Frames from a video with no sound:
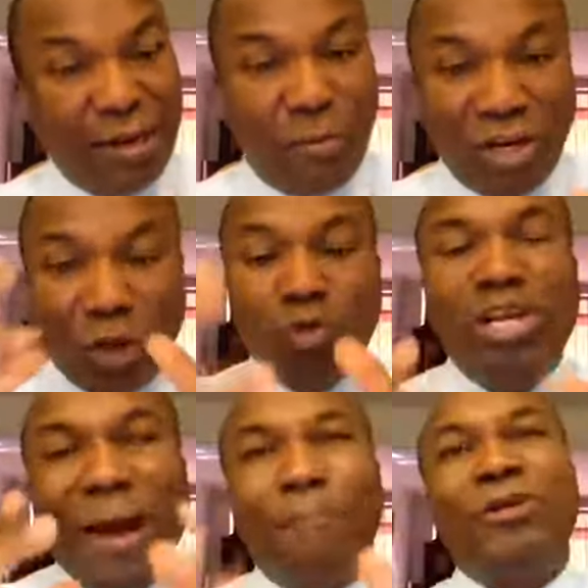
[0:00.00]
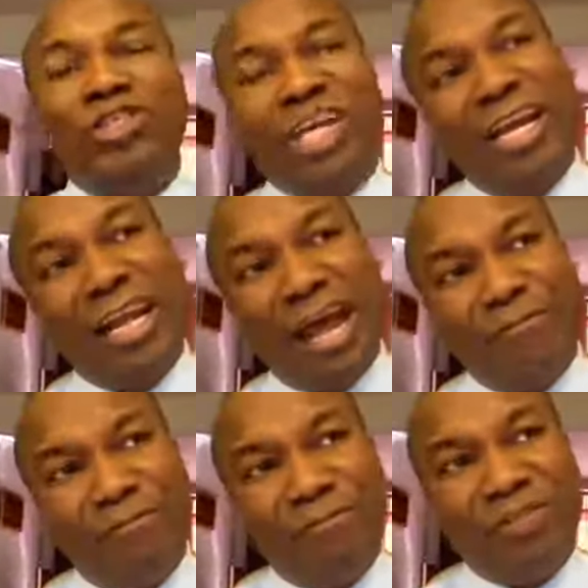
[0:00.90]
But they couldn't appreciate that
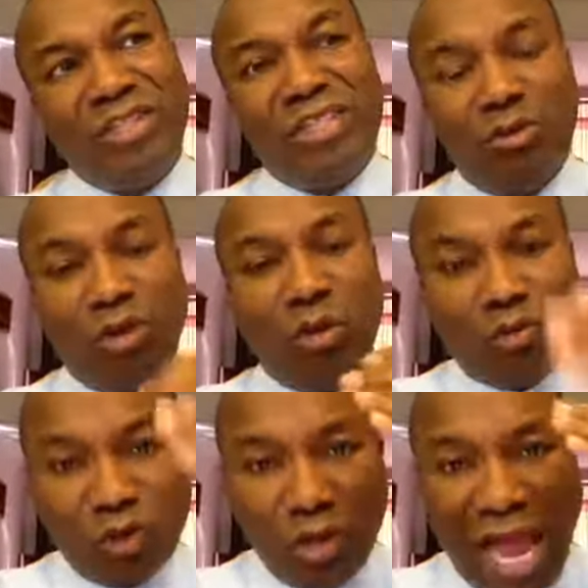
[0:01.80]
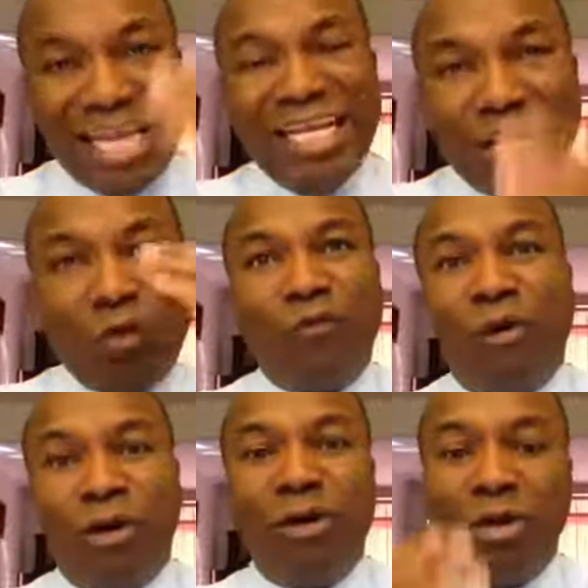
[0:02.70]
you know, I needed to
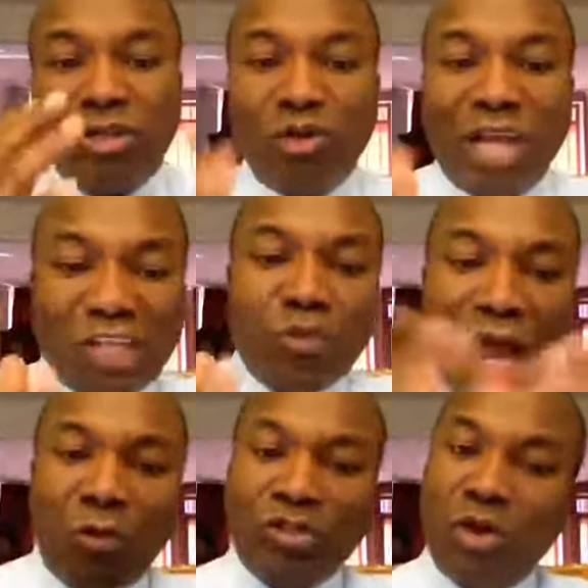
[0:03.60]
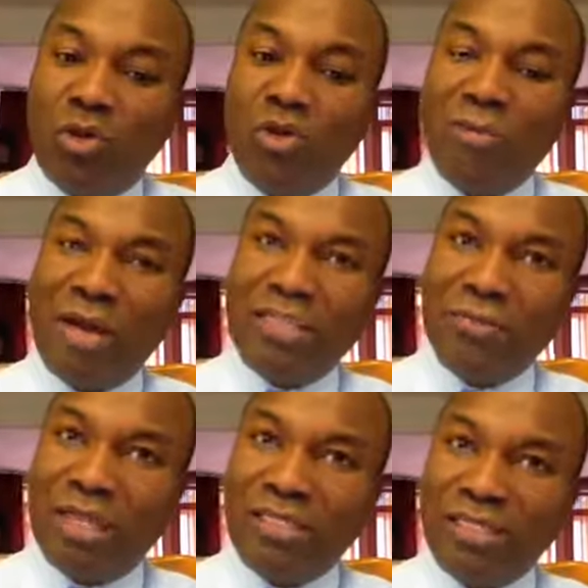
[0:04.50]
follow. So that's why I was not good in
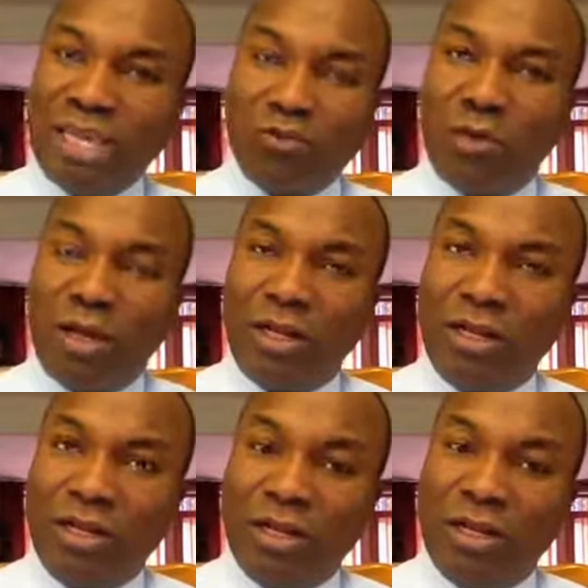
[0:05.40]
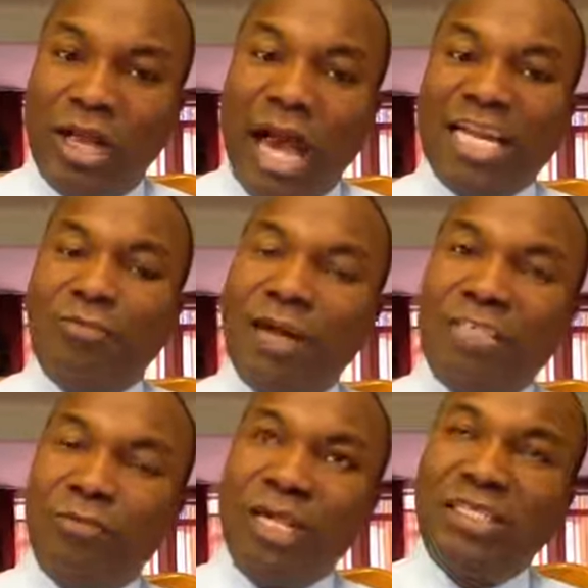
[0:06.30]
mathematics as well. And in
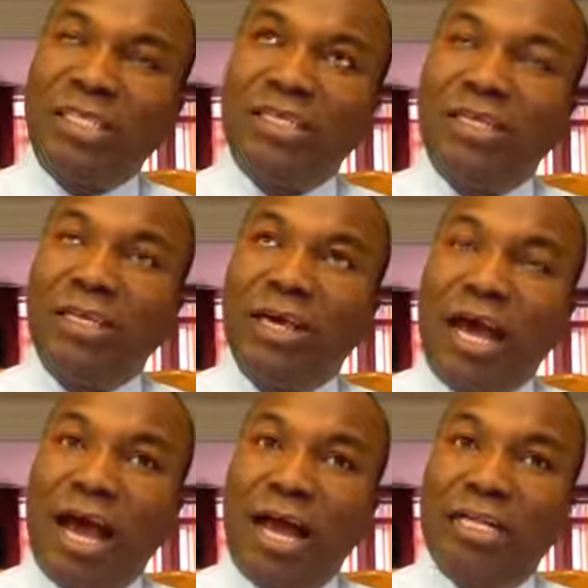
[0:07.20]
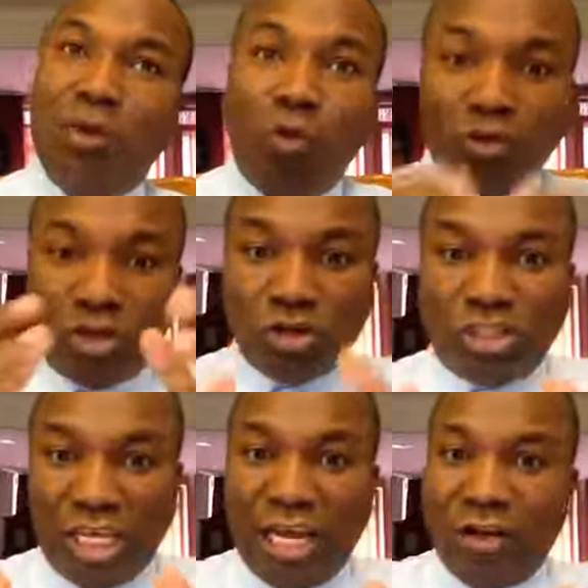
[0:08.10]
mathematics, uh, they would
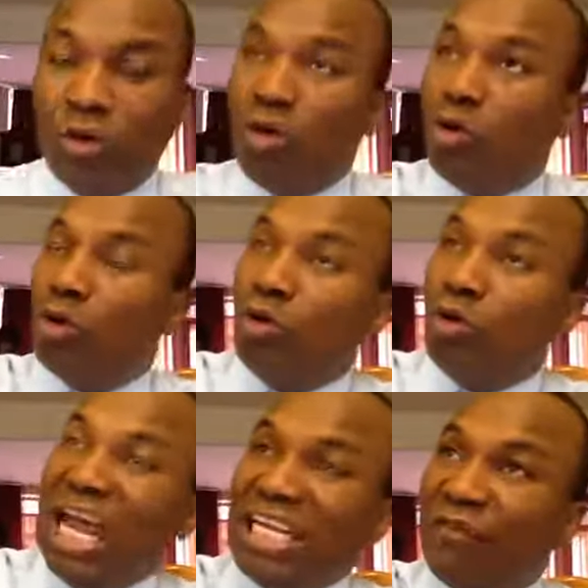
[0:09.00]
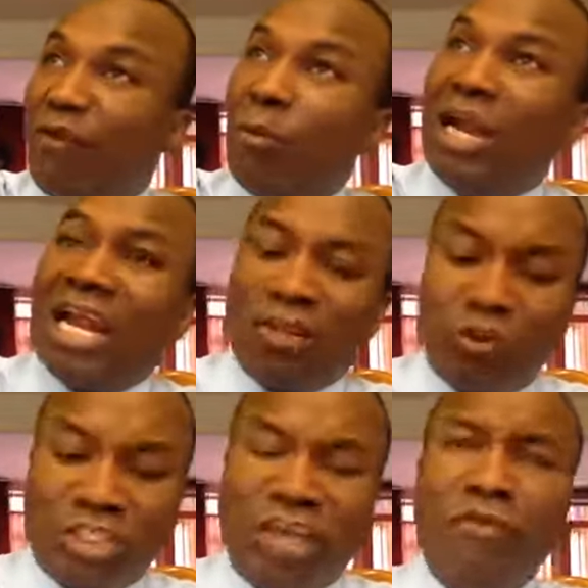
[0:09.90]
just say, you know, there is a formula that
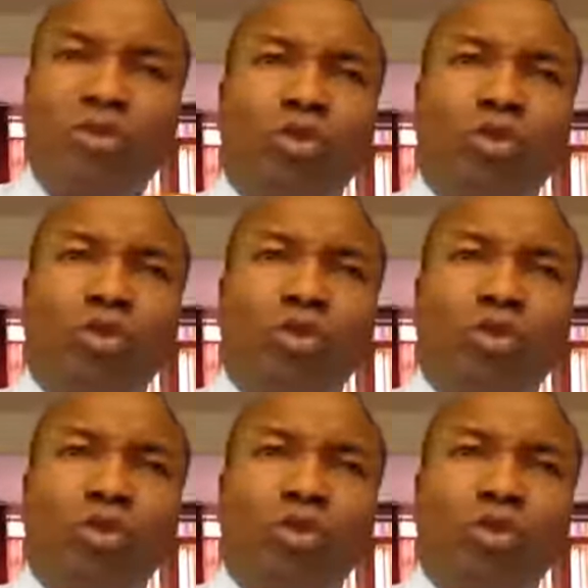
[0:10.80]
was given to